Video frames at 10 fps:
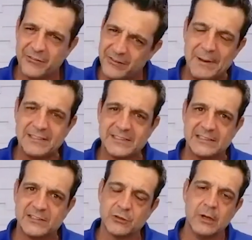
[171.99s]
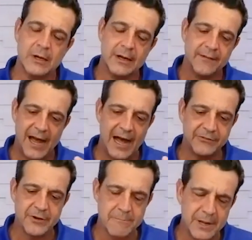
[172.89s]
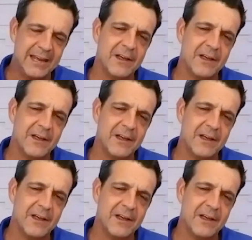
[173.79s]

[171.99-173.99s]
Does that make sense? So that, to me,